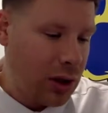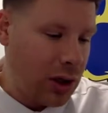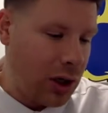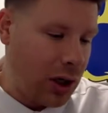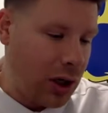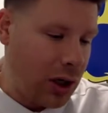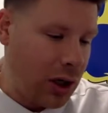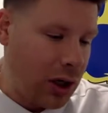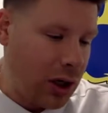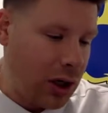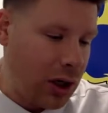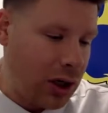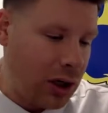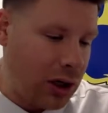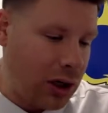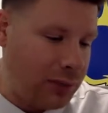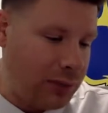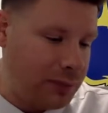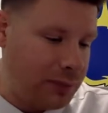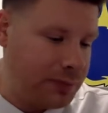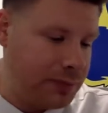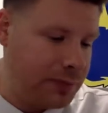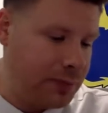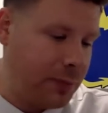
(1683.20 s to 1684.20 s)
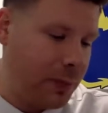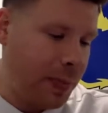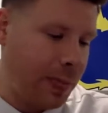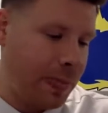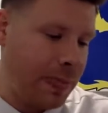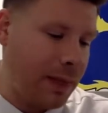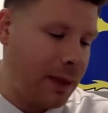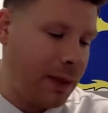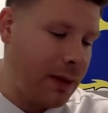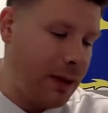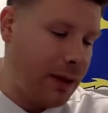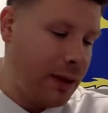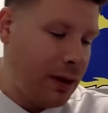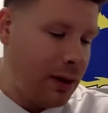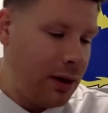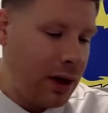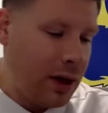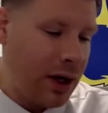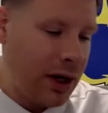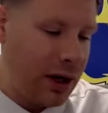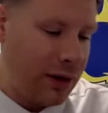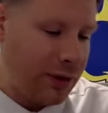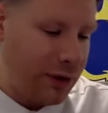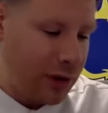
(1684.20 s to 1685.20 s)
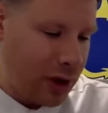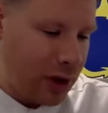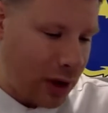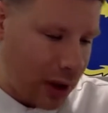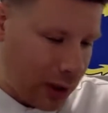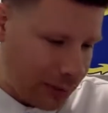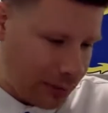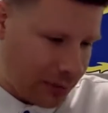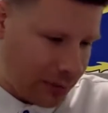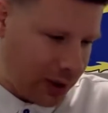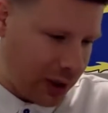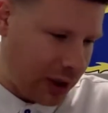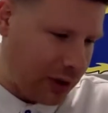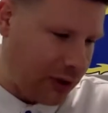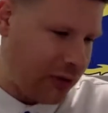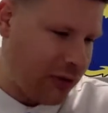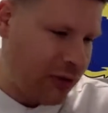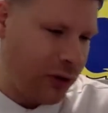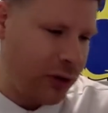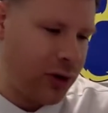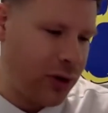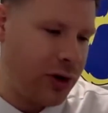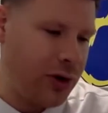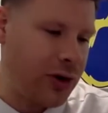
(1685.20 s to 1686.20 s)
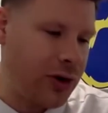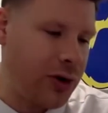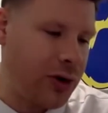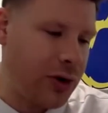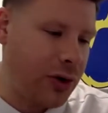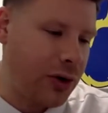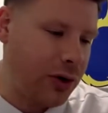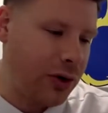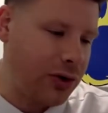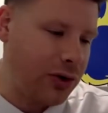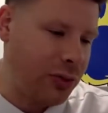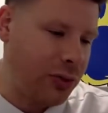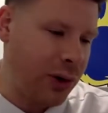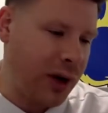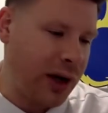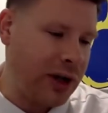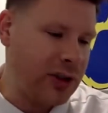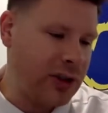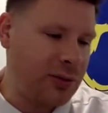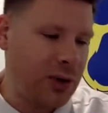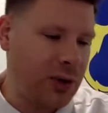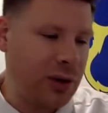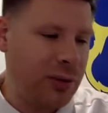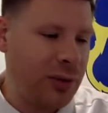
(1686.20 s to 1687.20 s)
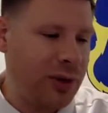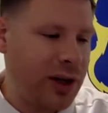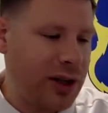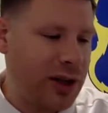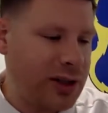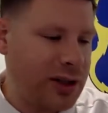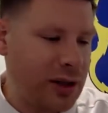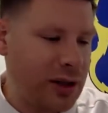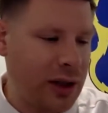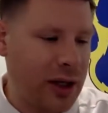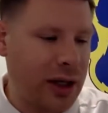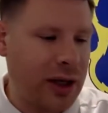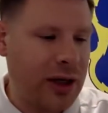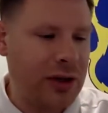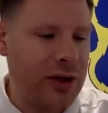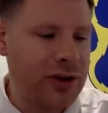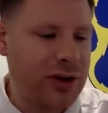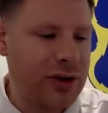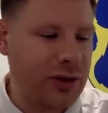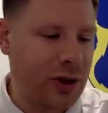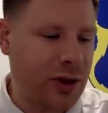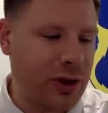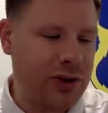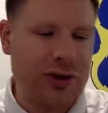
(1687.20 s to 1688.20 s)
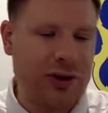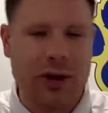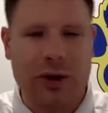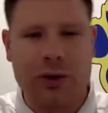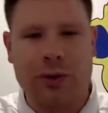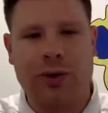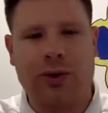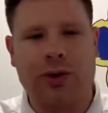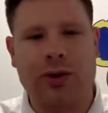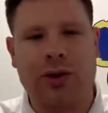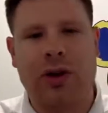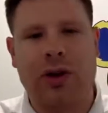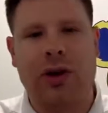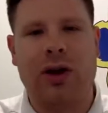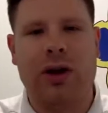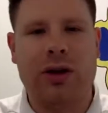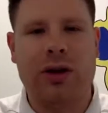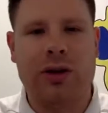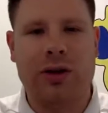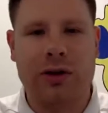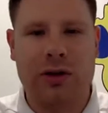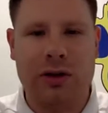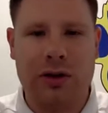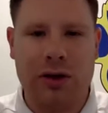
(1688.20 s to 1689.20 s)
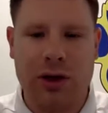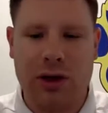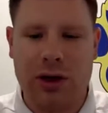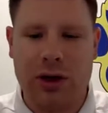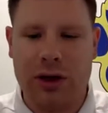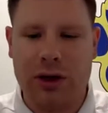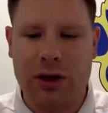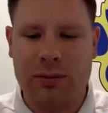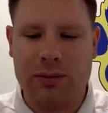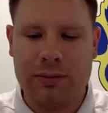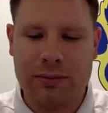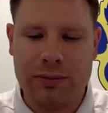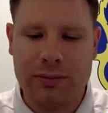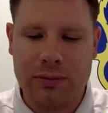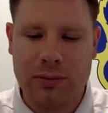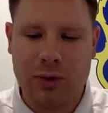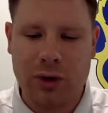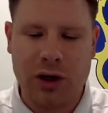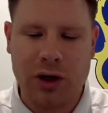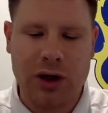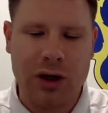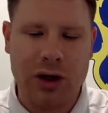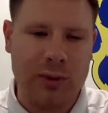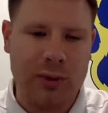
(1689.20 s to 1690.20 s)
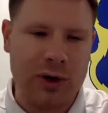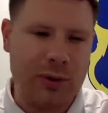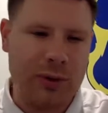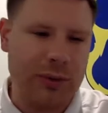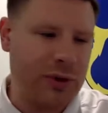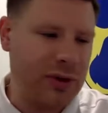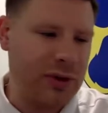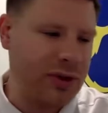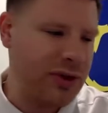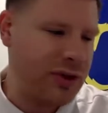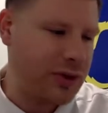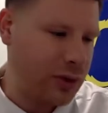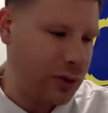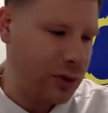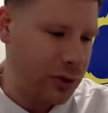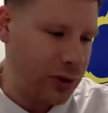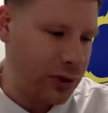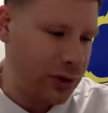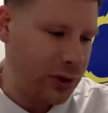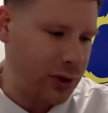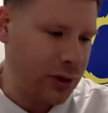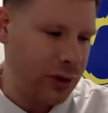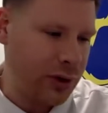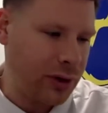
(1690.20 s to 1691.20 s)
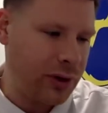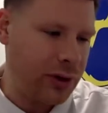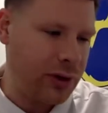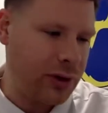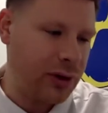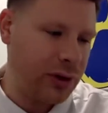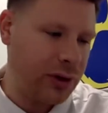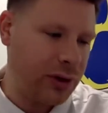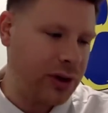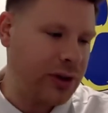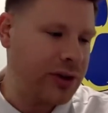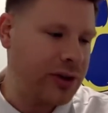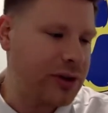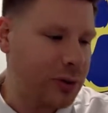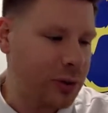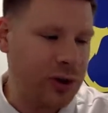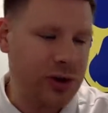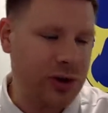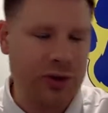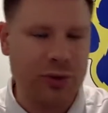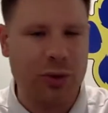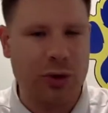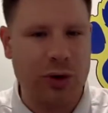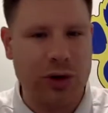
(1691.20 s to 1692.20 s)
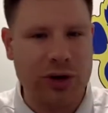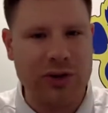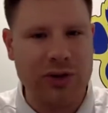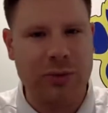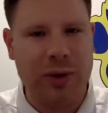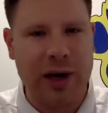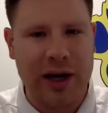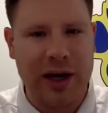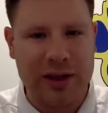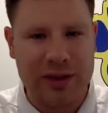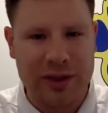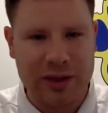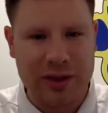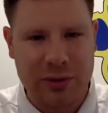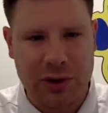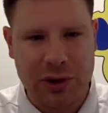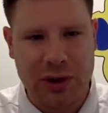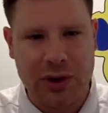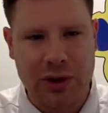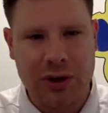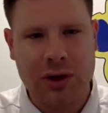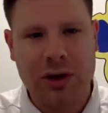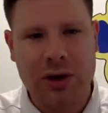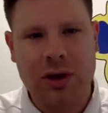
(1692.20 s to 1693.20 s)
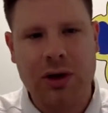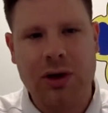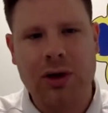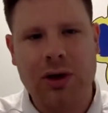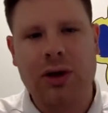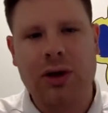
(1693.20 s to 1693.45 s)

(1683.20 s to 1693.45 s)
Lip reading: I have an update for the girls basketball, but that's later. So I'll start with the one coming up the soon or the earliest, which is boys basketball.